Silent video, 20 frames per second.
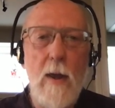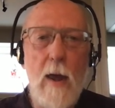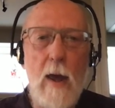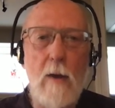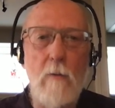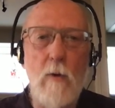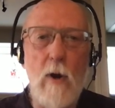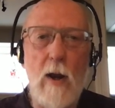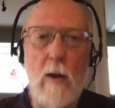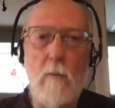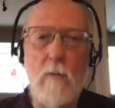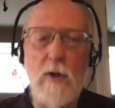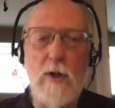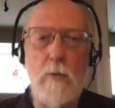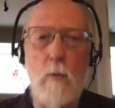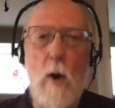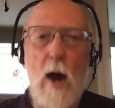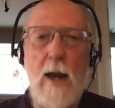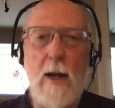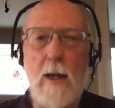and really
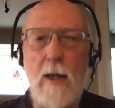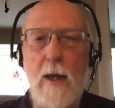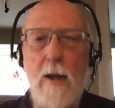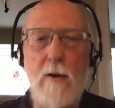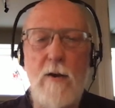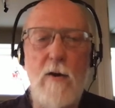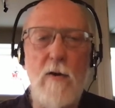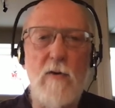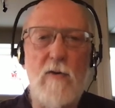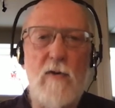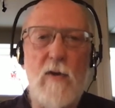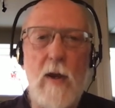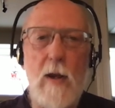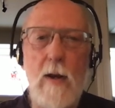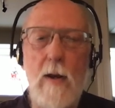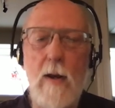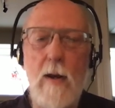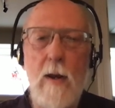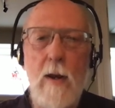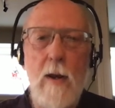was widely in use
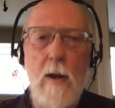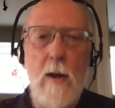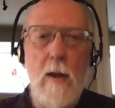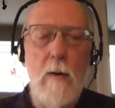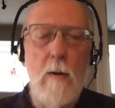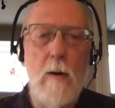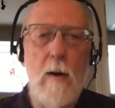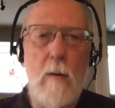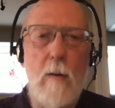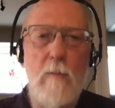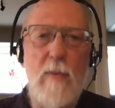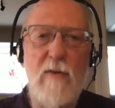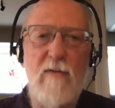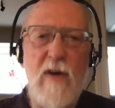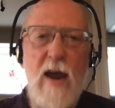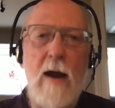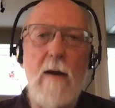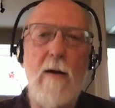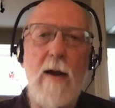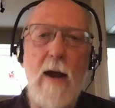in
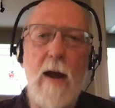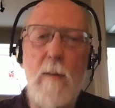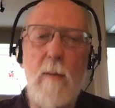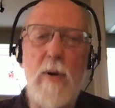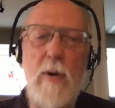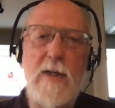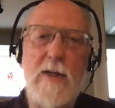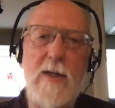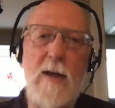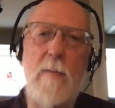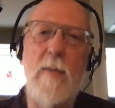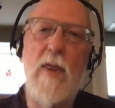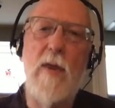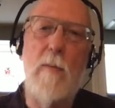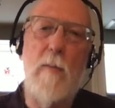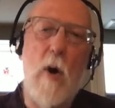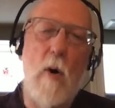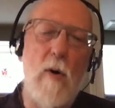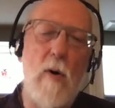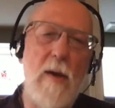Bavaria. But some of
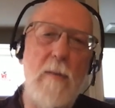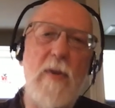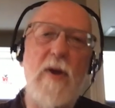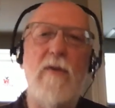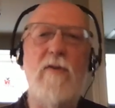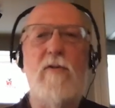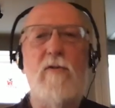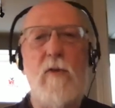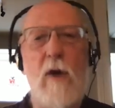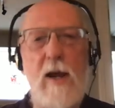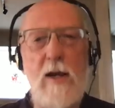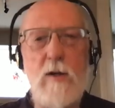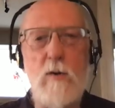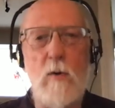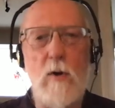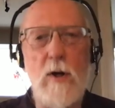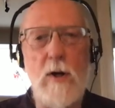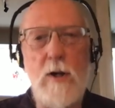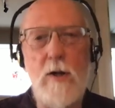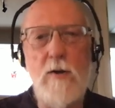the Bohemian strains
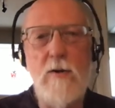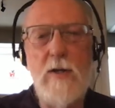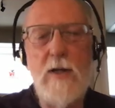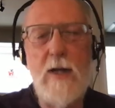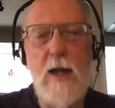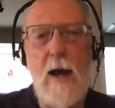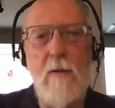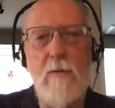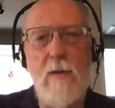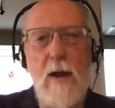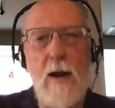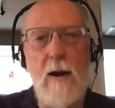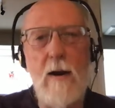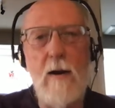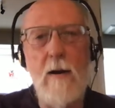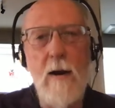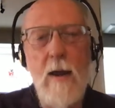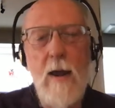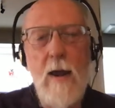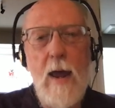were in use down
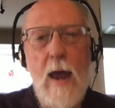there.